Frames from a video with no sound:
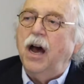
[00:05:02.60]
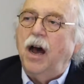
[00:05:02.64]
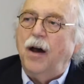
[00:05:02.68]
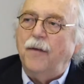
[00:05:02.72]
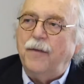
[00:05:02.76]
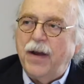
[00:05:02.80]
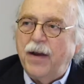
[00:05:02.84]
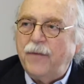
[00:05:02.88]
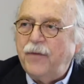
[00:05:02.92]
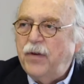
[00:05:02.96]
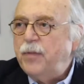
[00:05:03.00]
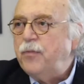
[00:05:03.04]

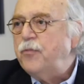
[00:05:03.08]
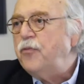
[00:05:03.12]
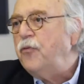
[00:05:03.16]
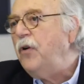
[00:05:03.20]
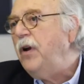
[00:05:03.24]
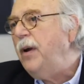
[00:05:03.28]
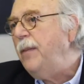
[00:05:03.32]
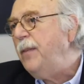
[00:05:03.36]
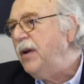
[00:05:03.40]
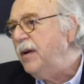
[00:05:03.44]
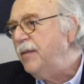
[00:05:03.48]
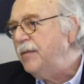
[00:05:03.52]
of every
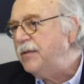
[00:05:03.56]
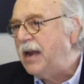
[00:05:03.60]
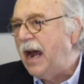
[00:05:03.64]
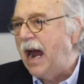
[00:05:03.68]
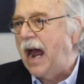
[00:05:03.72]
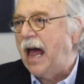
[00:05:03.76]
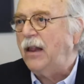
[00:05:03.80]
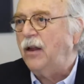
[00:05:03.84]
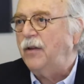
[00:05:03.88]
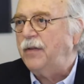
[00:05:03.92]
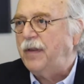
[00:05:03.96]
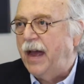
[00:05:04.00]
premium
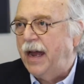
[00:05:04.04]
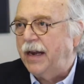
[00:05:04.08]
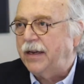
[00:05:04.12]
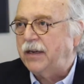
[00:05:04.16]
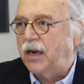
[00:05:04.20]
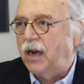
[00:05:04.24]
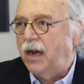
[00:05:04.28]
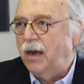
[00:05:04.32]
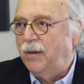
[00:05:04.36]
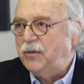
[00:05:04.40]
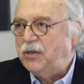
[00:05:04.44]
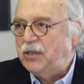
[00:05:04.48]
dollar that
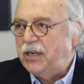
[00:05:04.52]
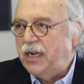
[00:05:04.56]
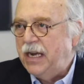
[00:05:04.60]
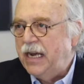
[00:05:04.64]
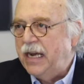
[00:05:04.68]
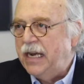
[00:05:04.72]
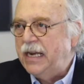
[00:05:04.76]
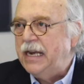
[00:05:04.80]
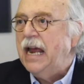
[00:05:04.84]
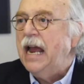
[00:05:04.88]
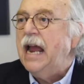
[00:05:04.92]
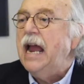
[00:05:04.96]
comes
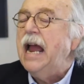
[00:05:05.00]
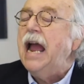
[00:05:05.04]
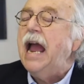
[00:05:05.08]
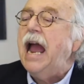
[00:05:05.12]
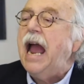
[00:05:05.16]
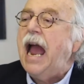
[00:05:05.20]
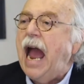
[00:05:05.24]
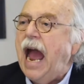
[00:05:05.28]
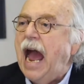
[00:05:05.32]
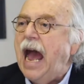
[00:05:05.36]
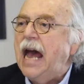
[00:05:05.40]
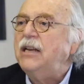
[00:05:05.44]
in
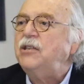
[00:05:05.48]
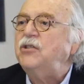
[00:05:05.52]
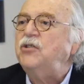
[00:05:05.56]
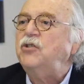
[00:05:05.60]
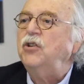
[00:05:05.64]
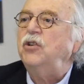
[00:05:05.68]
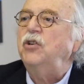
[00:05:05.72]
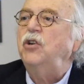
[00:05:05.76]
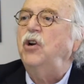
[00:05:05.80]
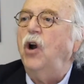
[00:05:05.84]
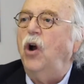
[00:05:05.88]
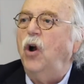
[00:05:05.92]
has
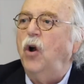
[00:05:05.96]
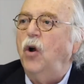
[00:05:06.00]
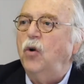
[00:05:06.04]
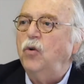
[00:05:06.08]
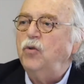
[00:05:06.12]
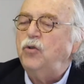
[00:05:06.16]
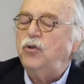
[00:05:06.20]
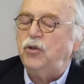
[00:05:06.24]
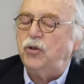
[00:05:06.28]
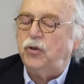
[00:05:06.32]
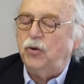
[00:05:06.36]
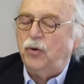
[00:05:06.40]
to go
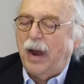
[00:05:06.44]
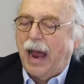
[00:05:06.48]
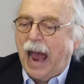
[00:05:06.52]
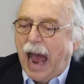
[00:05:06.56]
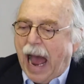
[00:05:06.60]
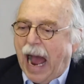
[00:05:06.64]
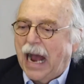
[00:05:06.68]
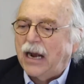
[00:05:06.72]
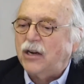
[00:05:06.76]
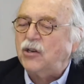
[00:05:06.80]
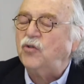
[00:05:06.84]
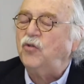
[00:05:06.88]
to
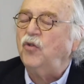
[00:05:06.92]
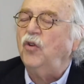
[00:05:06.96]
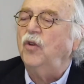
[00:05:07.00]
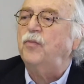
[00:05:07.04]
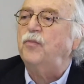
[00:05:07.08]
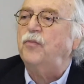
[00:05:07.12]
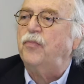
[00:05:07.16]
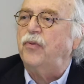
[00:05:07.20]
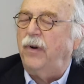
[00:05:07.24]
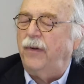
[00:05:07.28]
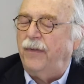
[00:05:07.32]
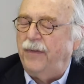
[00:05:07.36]
actual
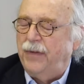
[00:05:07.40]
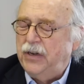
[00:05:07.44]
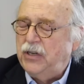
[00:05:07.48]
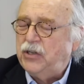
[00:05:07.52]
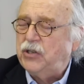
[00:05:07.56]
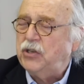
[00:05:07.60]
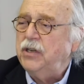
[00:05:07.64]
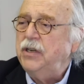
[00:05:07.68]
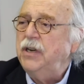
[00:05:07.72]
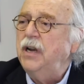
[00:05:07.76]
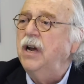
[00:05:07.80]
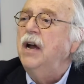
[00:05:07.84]

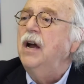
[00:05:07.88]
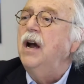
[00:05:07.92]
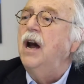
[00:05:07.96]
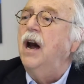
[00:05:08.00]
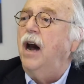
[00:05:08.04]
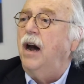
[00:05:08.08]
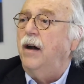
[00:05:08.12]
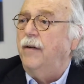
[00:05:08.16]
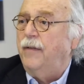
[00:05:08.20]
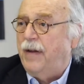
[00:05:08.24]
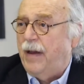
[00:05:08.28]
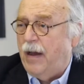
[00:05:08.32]
provision
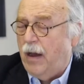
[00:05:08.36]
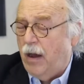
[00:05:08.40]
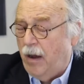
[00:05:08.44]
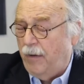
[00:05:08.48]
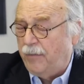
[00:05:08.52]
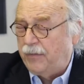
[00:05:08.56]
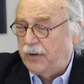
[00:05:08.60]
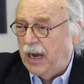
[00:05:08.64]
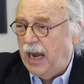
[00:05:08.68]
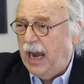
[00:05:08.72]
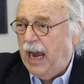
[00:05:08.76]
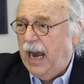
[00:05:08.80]

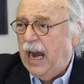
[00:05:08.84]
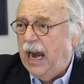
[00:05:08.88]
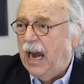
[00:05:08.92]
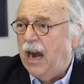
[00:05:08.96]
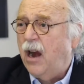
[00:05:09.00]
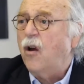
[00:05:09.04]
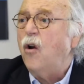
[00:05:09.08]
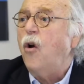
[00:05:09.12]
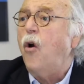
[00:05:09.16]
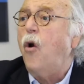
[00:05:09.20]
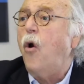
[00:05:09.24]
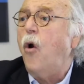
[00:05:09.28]
of
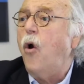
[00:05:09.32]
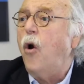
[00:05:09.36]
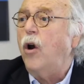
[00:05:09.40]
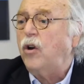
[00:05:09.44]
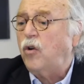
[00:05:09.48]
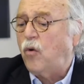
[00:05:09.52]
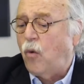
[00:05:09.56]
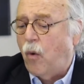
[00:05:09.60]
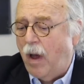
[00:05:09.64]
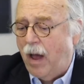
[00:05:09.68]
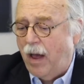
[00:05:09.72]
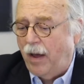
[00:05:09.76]
care or
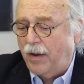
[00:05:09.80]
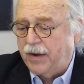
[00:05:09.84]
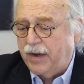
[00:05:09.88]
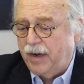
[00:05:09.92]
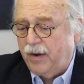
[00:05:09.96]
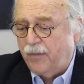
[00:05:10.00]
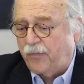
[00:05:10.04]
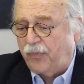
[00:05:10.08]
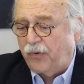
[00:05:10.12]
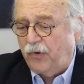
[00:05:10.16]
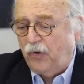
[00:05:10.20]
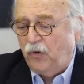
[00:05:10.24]
quality
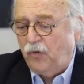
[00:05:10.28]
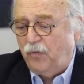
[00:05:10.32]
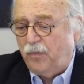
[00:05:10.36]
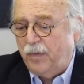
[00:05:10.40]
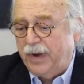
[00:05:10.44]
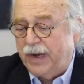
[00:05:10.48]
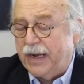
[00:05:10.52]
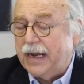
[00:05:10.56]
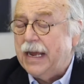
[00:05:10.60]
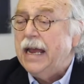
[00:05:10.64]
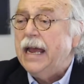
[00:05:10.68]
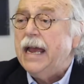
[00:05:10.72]

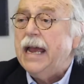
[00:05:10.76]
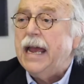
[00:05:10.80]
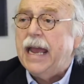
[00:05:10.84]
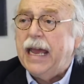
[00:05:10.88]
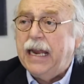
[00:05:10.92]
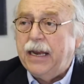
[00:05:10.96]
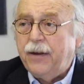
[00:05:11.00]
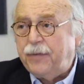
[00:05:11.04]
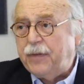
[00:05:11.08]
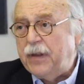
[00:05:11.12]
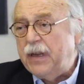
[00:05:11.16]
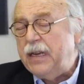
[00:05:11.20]
improvement.
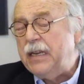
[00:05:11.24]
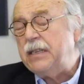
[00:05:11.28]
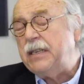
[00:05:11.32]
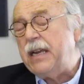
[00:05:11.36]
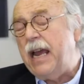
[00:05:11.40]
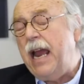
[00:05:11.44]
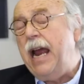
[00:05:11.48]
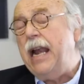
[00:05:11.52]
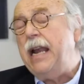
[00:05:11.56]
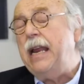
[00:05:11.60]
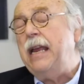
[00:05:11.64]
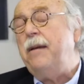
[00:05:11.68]
And if there's
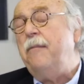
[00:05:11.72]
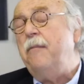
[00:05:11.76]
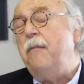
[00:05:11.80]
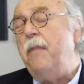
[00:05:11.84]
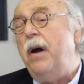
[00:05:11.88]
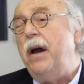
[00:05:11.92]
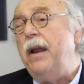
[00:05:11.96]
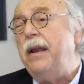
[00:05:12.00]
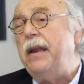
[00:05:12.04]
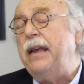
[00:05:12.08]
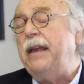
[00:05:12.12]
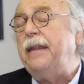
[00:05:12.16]
any
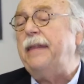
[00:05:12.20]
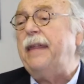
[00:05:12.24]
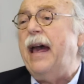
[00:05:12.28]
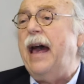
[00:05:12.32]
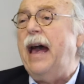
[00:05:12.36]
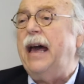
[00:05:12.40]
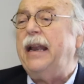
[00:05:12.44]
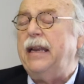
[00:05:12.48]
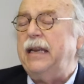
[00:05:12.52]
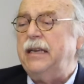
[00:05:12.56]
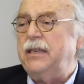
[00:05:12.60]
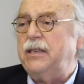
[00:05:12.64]
money
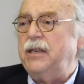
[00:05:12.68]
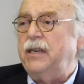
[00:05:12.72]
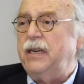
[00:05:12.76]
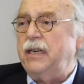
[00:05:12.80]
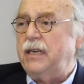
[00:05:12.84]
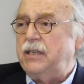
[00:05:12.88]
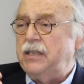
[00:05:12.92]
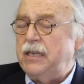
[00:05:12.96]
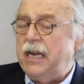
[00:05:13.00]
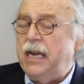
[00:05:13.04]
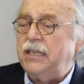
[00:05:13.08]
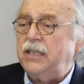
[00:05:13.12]
that is in
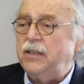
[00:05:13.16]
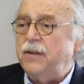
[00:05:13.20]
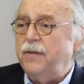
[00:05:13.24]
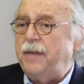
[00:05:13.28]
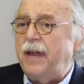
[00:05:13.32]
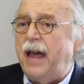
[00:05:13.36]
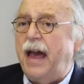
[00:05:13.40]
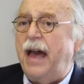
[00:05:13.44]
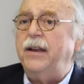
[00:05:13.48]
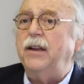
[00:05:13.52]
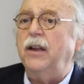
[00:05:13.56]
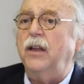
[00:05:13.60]
excess of
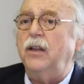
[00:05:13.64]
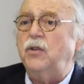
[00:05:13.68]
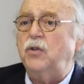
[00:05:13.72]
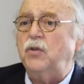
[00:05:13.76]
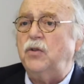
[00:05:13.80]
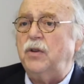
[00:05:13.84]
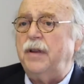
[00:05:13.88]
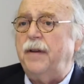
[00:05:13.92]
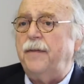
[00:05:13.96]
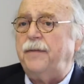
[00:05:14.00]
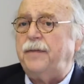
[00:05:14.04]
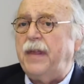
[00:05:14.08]
that, in other
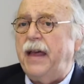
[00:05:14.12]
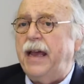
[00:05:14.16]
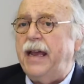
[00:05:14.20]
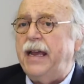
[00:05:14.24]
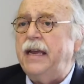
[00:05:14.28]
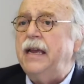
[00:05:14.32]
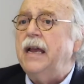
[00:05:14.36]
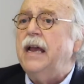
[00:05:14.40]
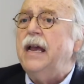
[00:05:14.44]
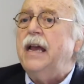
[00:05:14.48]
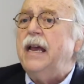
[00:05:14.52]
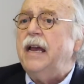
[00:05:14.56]
words,
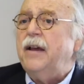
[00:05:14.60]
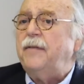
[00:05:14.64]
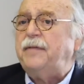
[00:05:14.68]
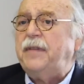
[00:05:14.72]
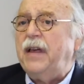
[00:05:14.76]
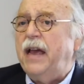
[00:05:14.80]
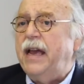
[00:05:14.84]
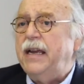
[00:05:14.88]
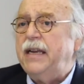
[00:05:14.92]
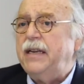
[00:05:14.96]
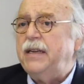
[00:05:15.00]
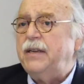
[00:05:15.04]
if
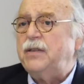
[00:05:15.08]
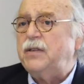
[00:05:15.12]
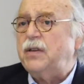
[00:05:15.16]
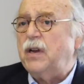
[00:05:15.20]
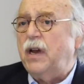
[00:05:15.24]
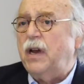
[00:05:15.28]
they